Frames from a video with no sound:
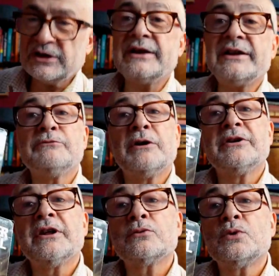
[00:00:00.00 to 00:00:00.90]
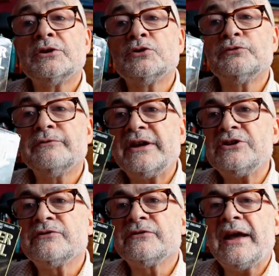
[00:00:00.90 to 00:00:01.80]
And he wrote another one called
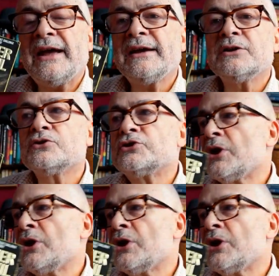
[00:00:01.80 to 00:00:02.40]
Revenge of the Hound.